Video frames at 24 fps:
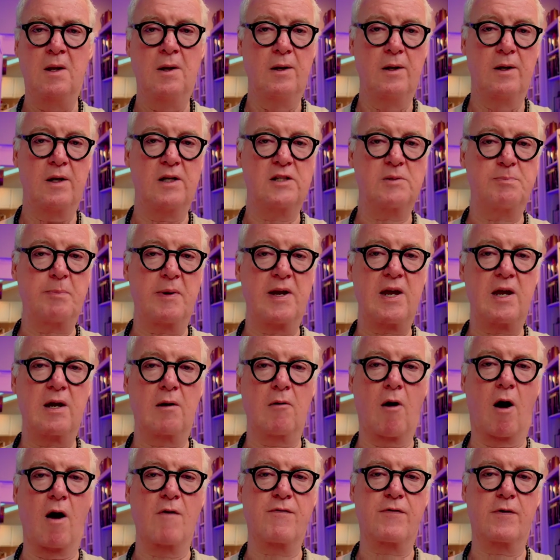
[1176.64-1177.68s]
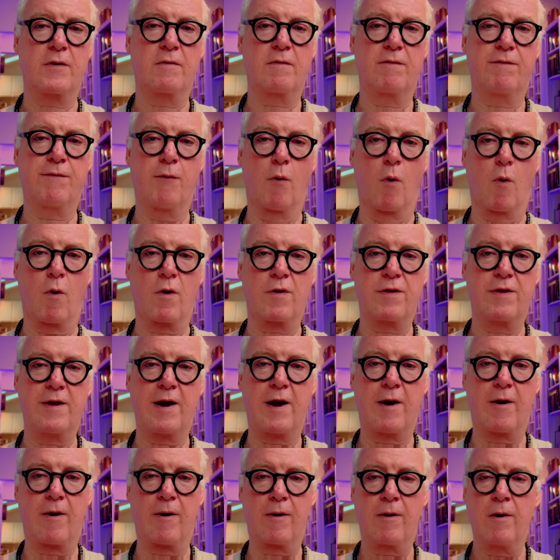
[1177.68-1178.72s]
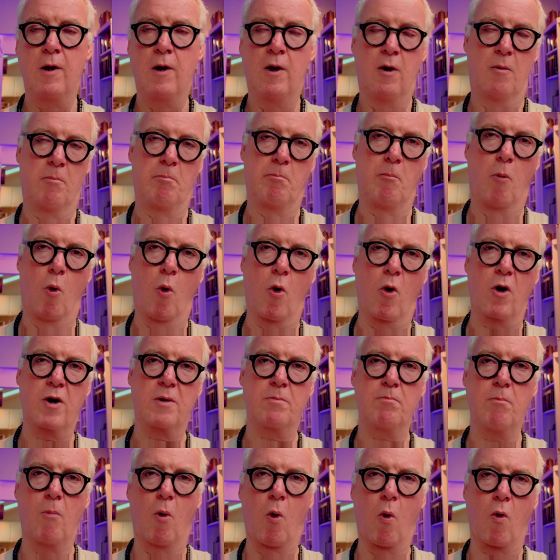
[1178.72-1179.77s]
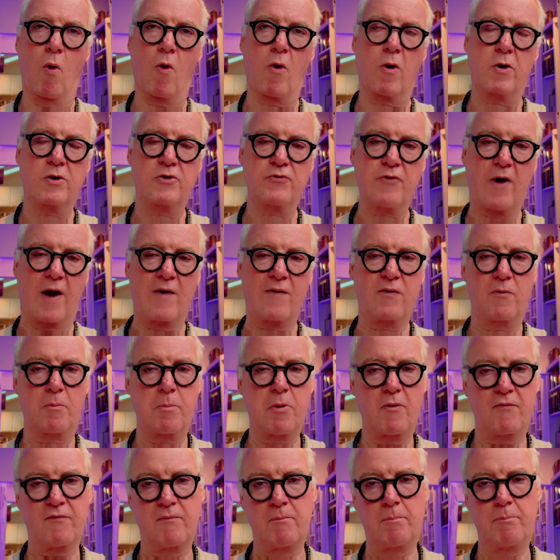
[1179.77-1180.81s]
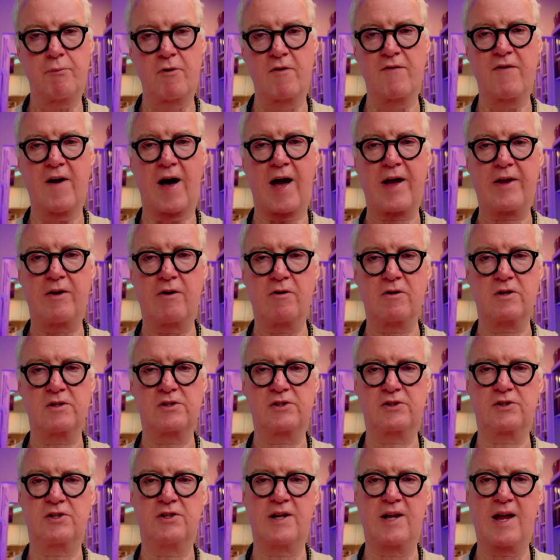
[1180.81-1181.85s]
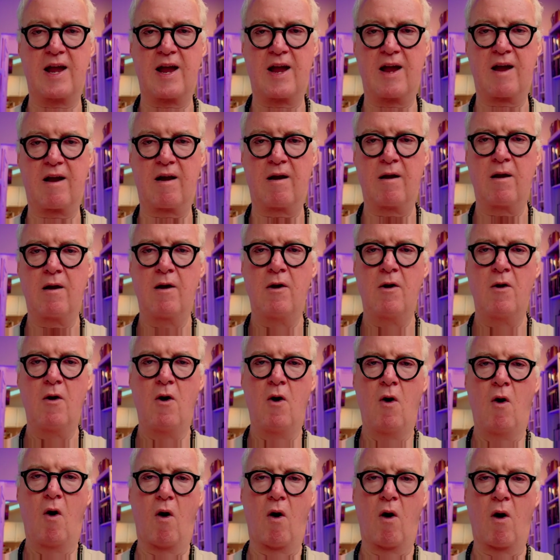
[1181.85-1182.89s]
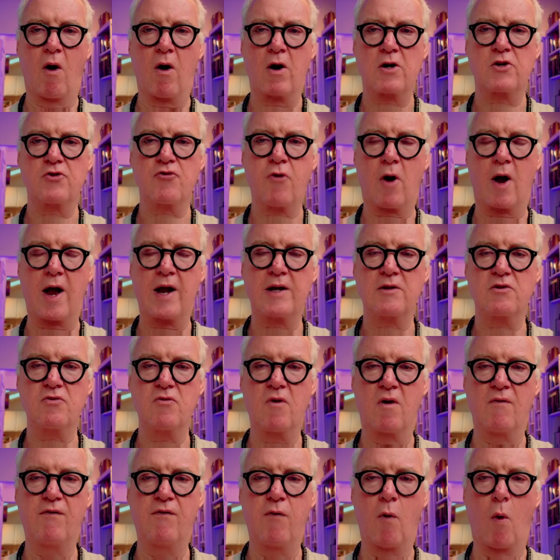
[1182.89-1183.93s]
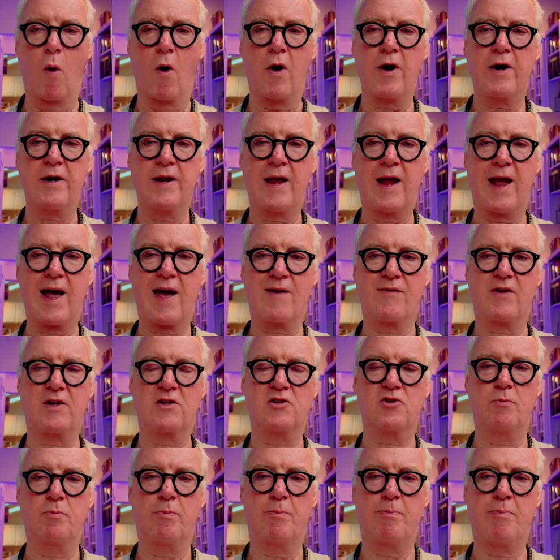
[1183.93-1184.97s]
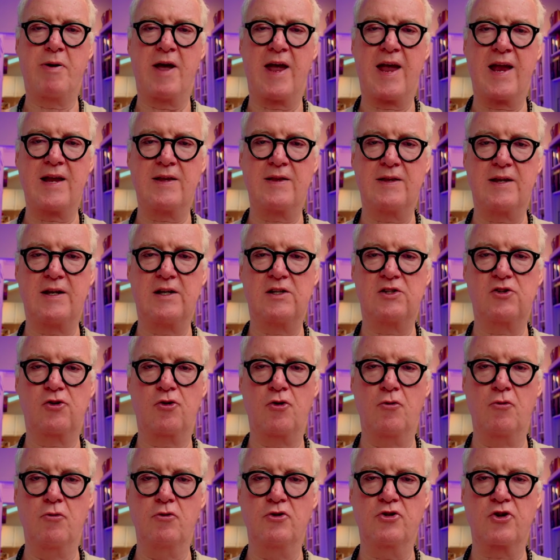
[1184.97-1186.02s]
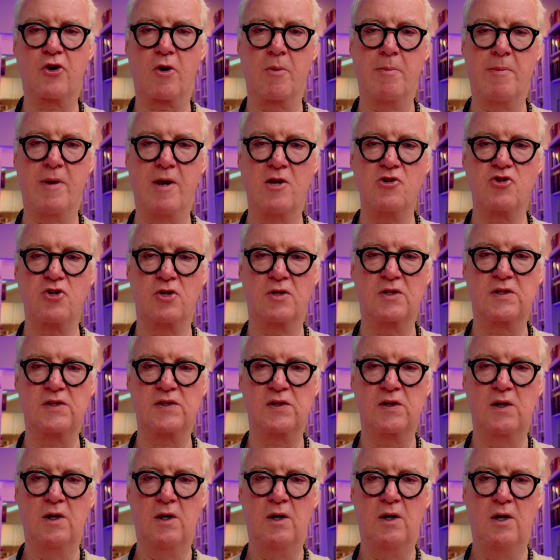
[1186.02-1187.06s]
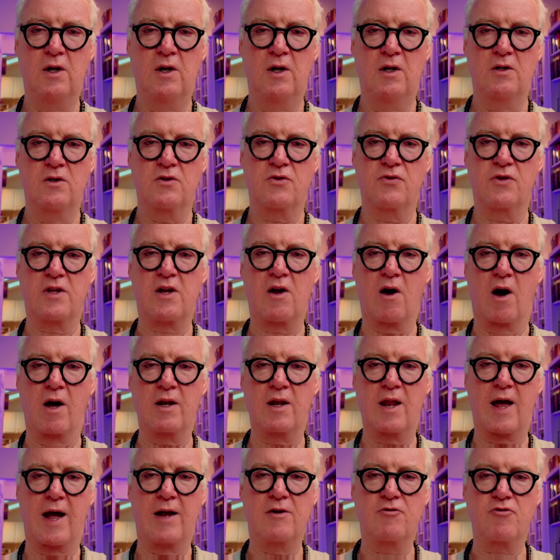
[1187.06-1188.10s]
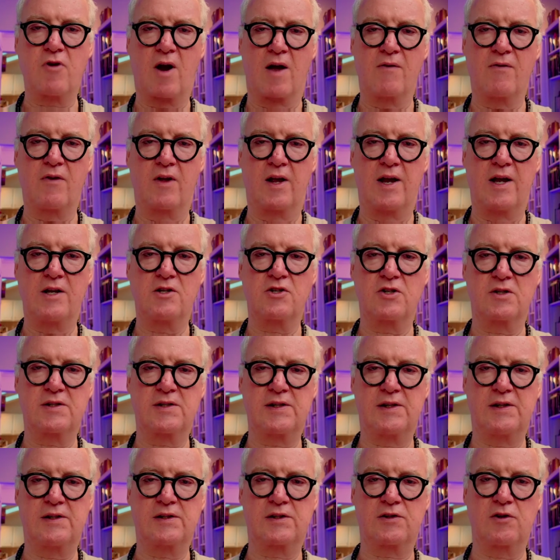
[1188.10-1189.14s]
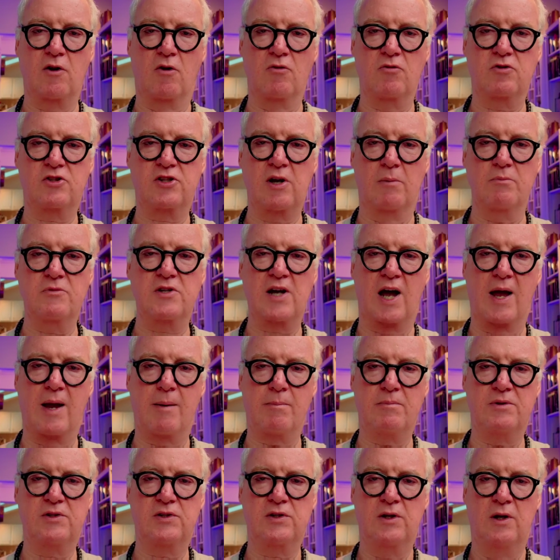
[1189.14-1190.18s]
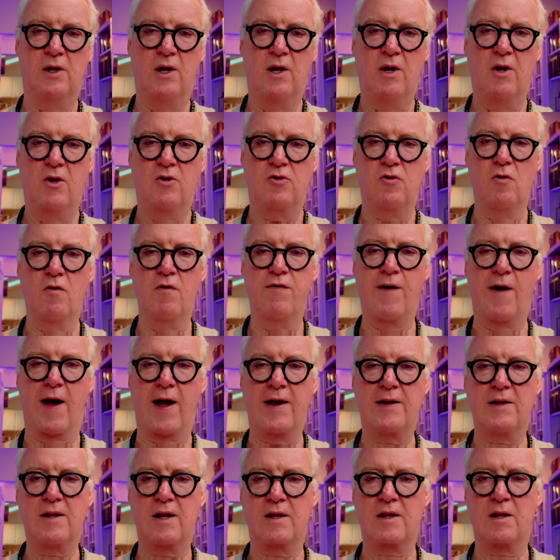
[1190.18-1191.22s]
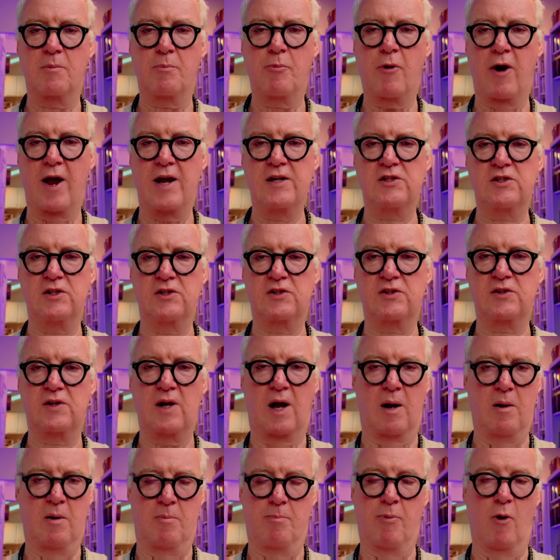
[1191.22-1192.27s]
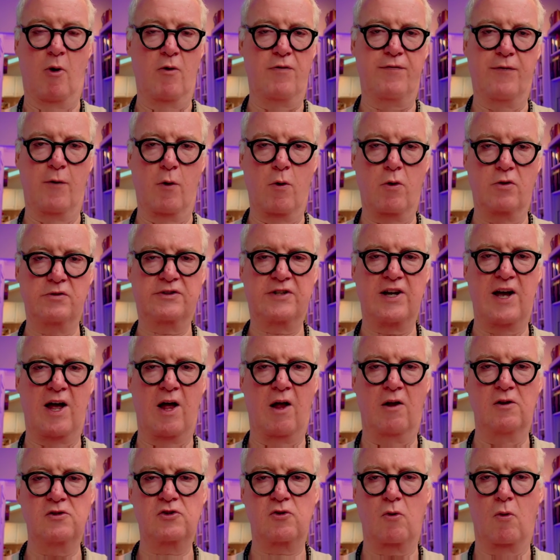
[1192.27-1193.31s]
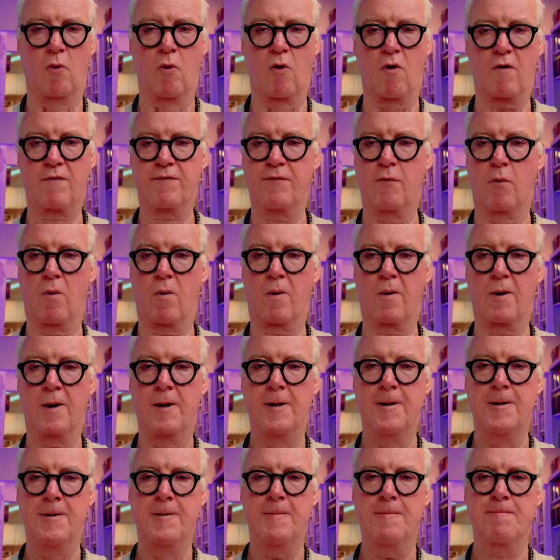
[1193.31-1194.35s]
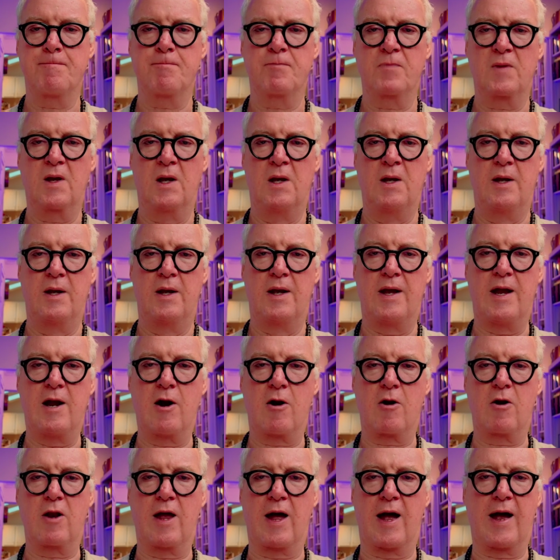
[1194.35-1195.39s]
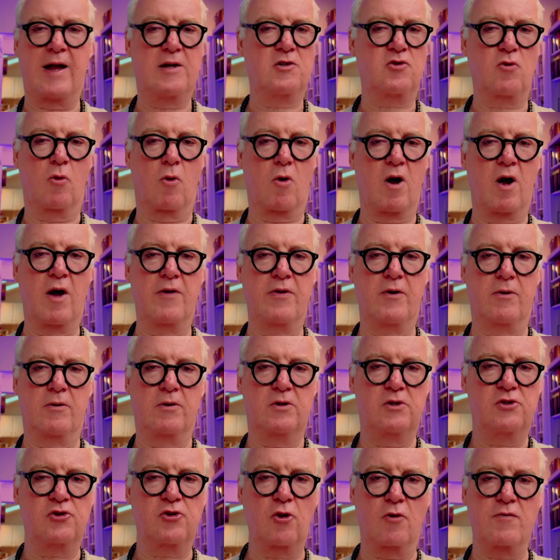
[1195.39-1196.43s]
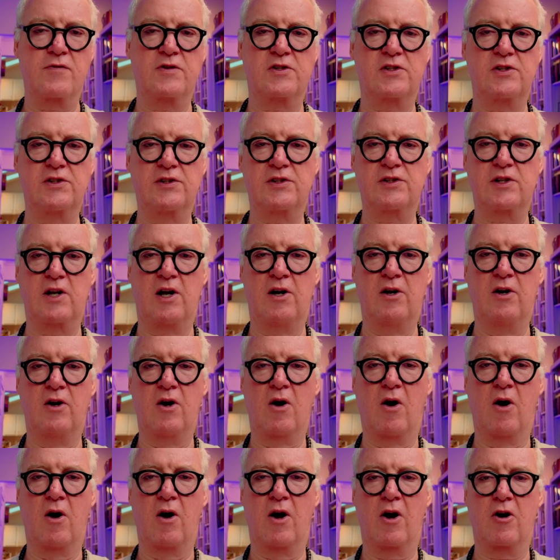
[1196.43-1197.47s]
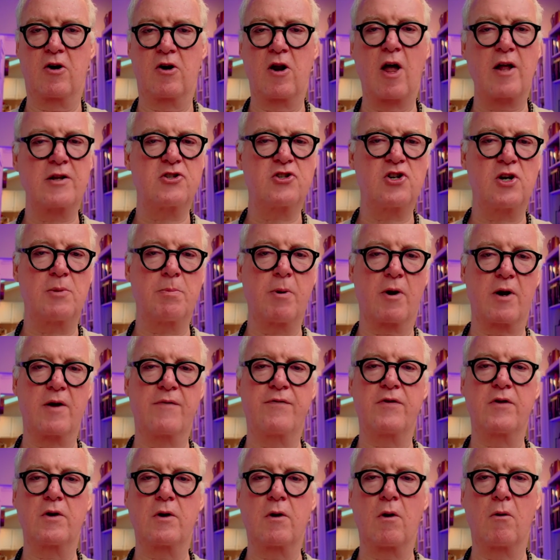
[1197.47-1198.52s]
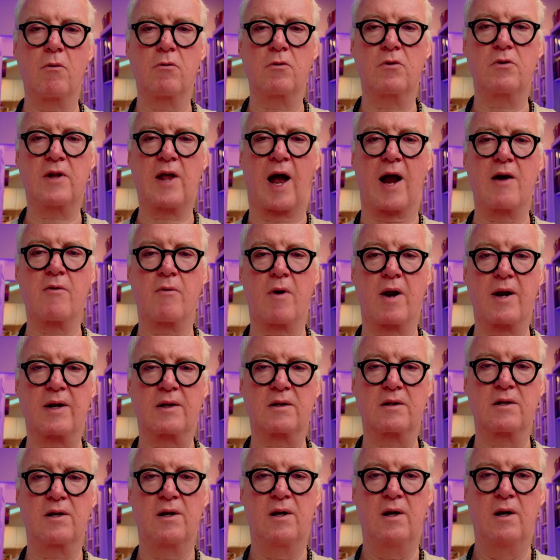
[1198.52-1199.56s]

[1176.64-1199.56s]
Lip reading: is being offered for there. More and more travel providers today are trying to avoid having to pay these huge commissions to the online travel agencies. So sometimes you'll find that the prices, both for hotels or for airlines or other services are a lot cheaper if you go direct